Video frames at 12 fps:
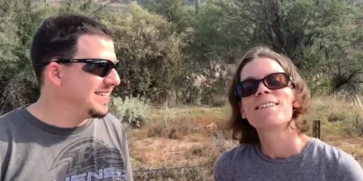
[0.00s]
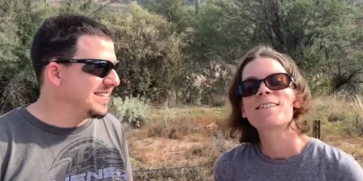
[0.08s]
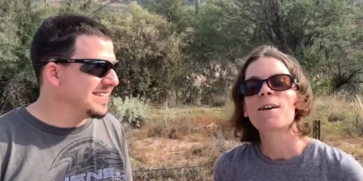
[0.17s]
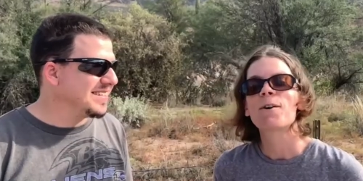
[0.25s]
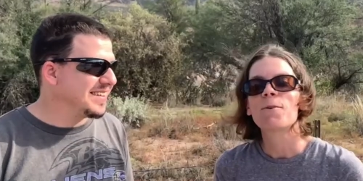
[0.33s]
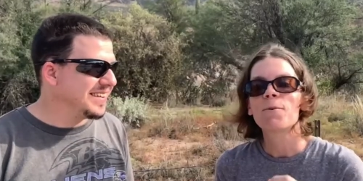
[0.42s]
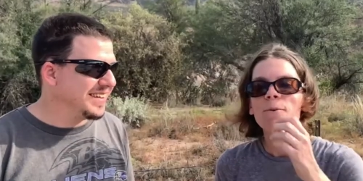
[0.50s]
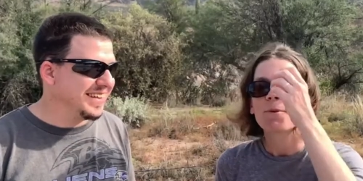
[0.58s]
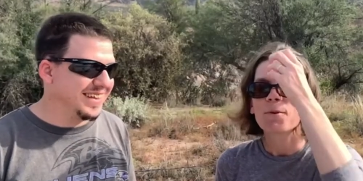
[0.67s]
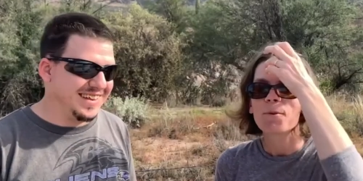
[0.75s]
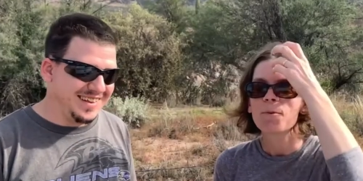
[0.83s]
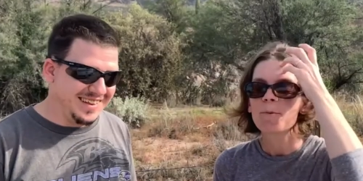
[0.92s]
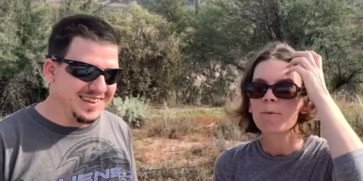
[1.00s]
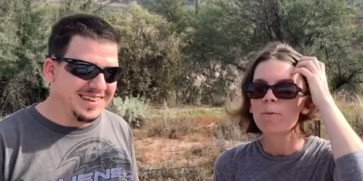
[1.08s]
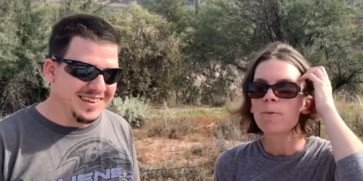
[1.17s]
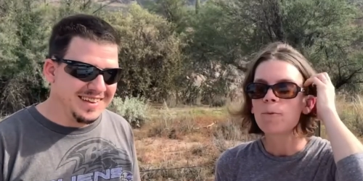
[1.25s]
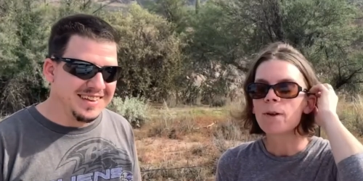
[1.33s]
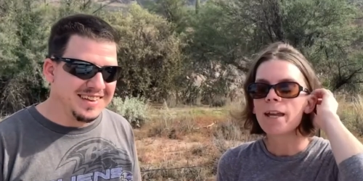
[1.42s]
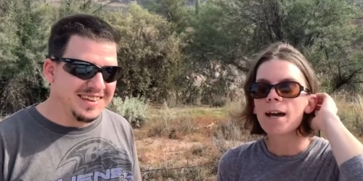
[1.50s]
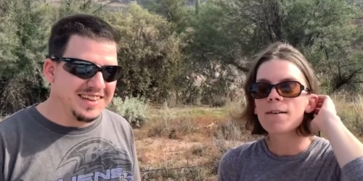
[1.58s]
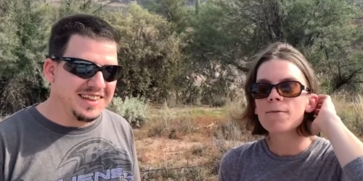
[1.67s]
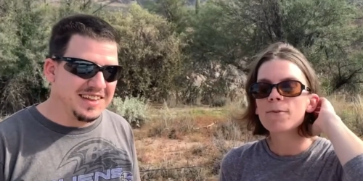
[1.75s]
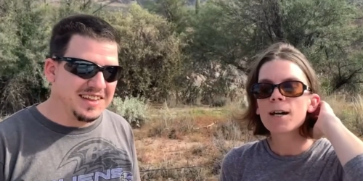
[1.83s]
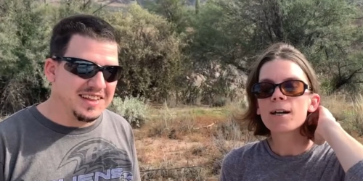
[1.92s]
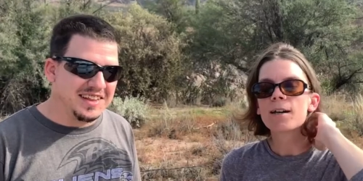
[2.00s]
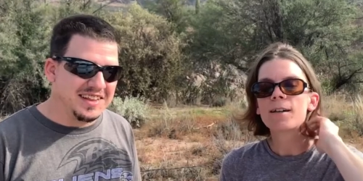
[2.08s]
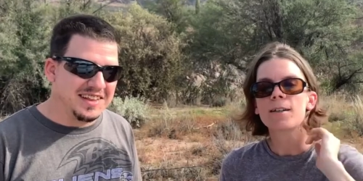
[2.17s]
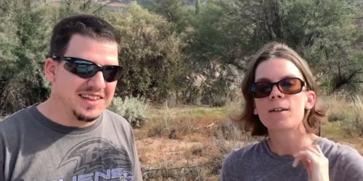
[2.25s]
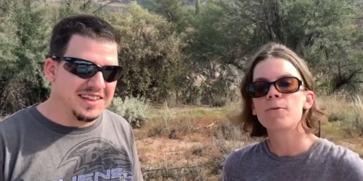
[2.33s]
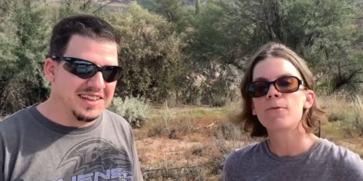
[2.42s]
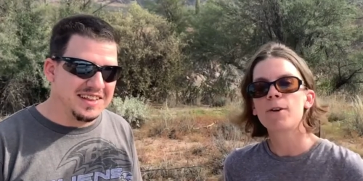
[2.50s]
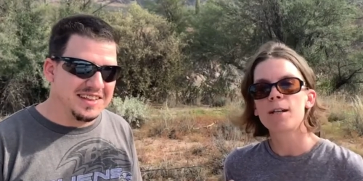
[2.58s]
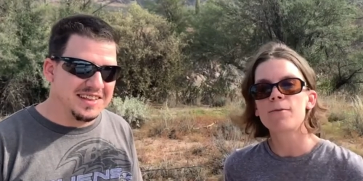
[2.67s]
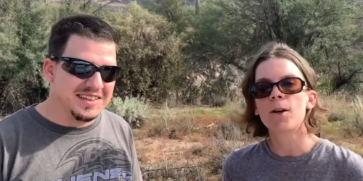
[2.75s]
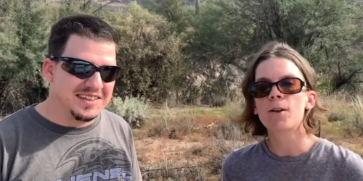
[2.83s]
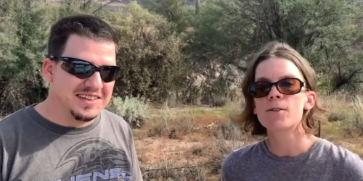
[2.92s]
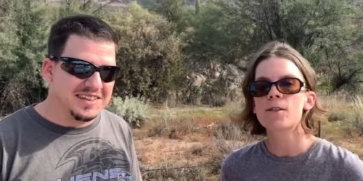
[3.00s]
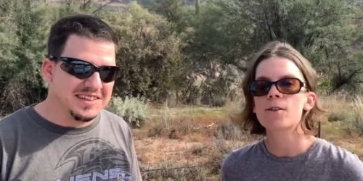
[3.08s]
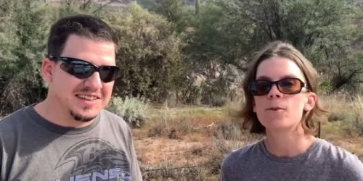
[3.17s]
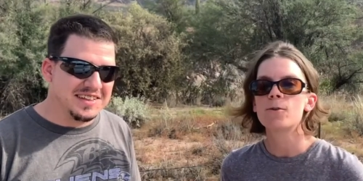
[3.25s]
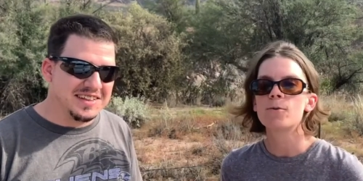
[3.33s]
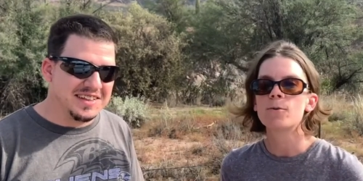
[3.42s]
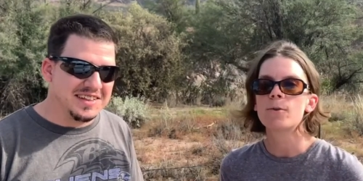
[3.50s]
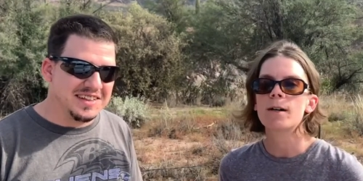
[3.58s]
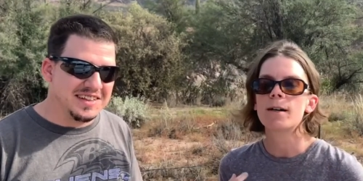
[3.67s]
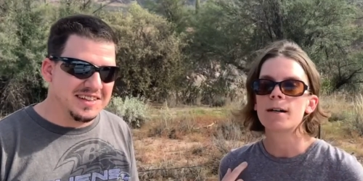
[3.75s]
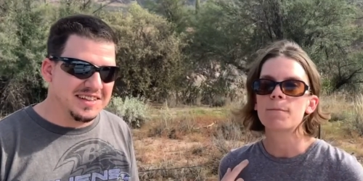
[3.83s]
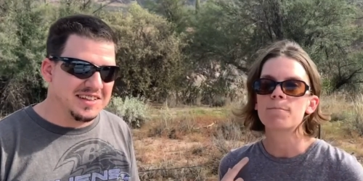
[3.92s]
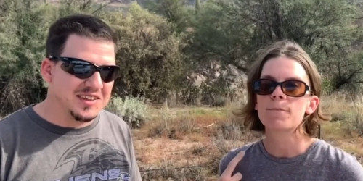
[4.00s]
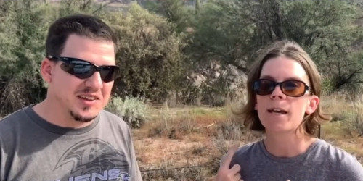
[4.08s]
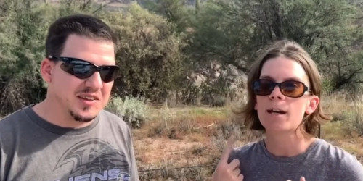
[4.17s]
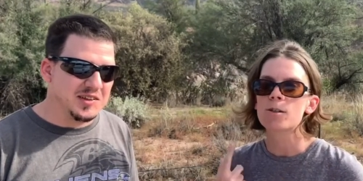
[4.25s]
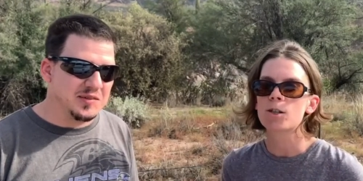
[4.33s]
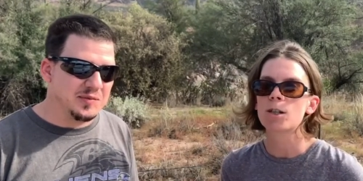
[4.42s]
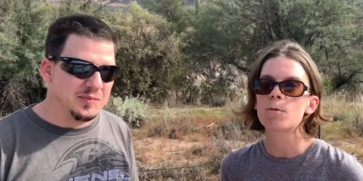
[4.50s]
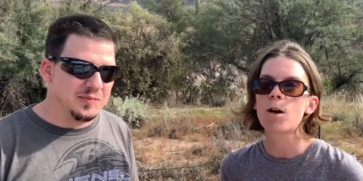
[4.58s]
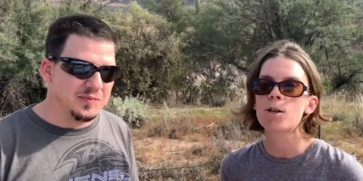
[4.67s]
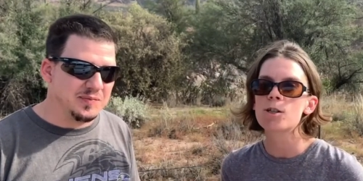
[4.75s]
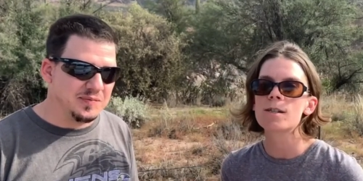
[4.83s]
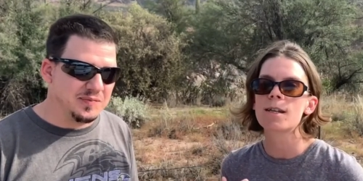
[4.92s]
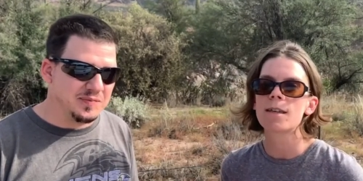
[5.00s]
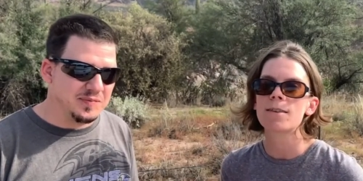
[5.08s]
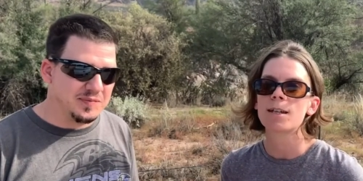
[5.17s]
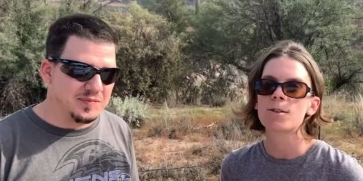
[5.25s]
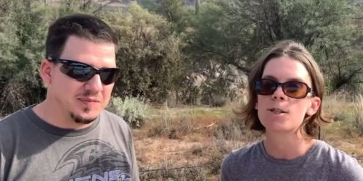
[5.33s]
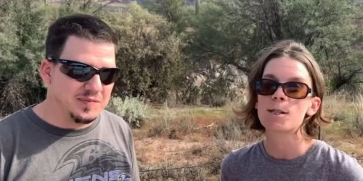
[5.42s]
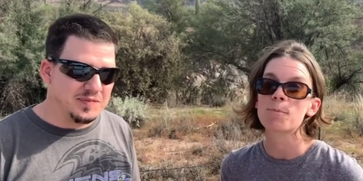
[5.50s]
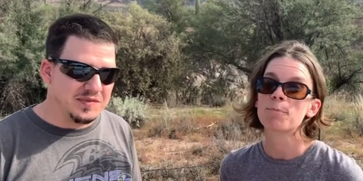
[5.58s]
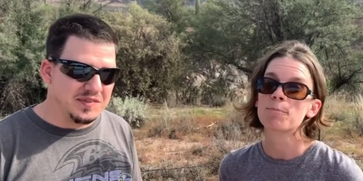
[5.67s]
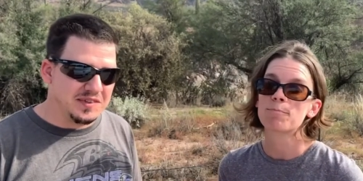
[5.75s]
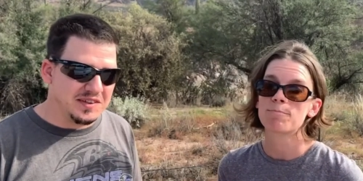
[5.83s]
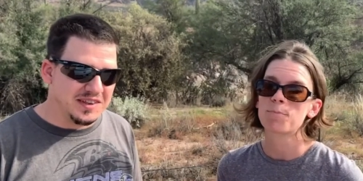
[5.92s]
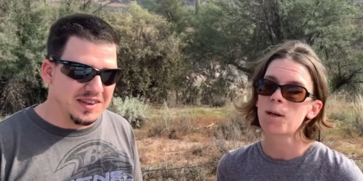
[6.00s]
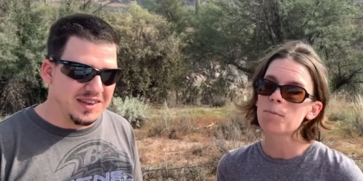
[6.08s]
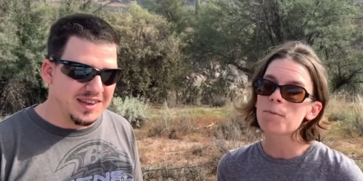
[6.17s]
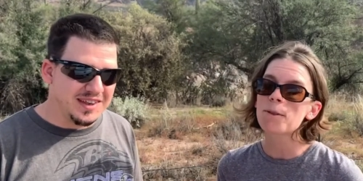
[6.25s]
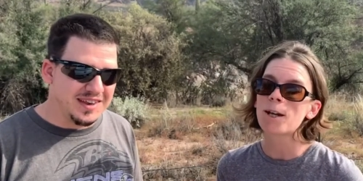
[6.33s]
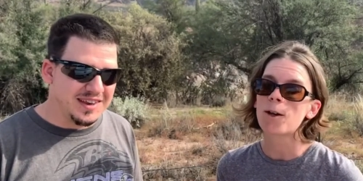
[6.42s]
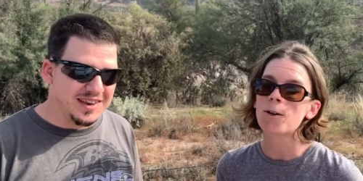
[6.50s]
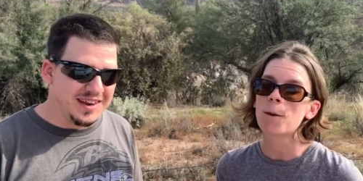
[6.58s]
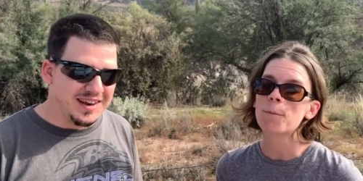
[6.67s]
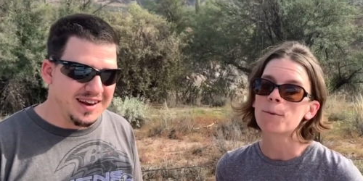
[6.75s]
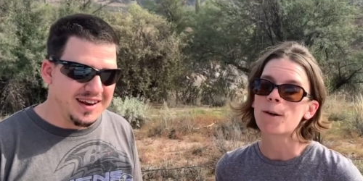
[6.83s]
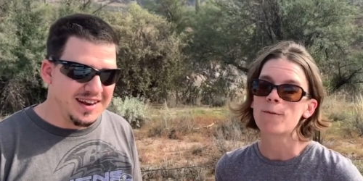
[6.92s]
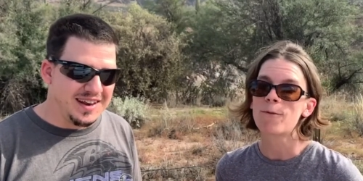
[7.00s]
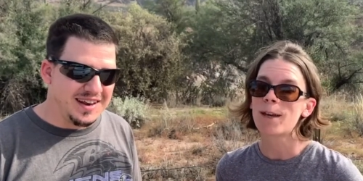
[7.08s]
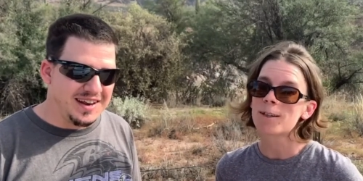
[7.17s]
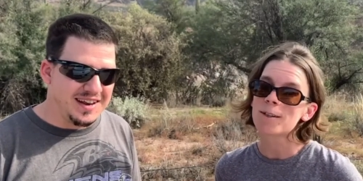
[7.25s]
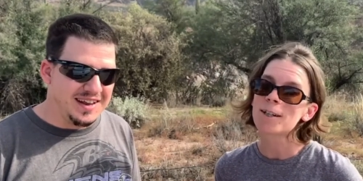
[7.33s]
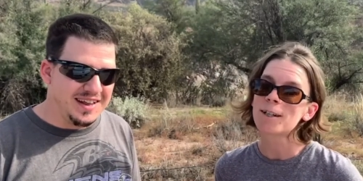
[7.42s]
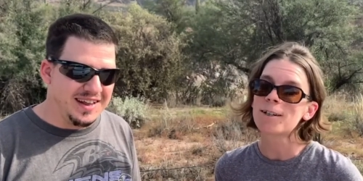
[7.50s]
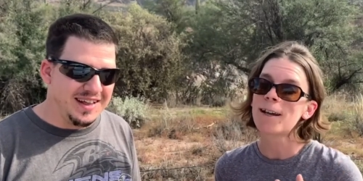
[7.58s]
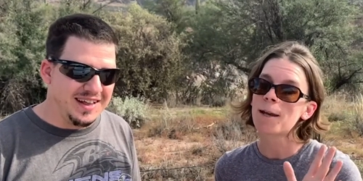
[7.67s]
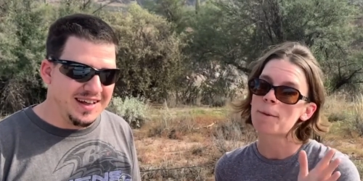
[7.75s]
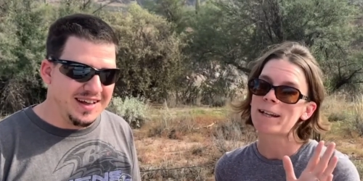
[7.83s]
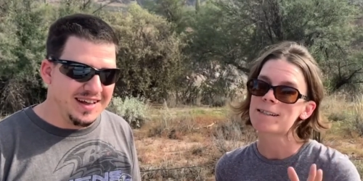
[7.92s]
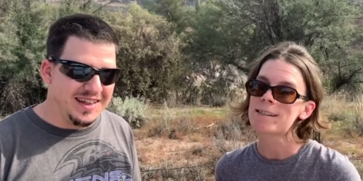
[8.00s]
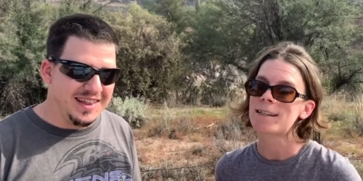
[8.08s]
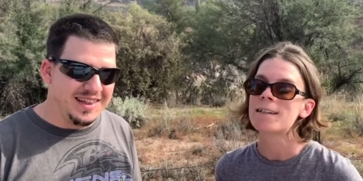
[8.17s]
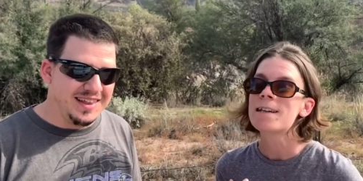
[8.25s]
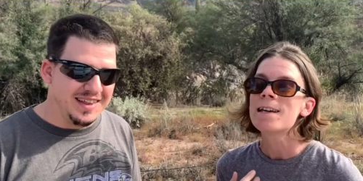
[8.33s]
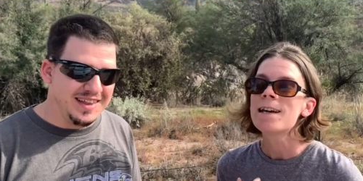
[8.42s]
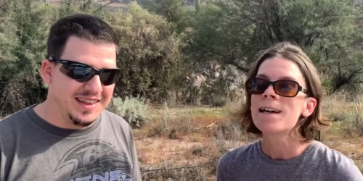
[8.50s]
Speaker 1: So we have a good friend of ours who um, actually watches. I think she's probably our number one fan on here. Hey, Madison.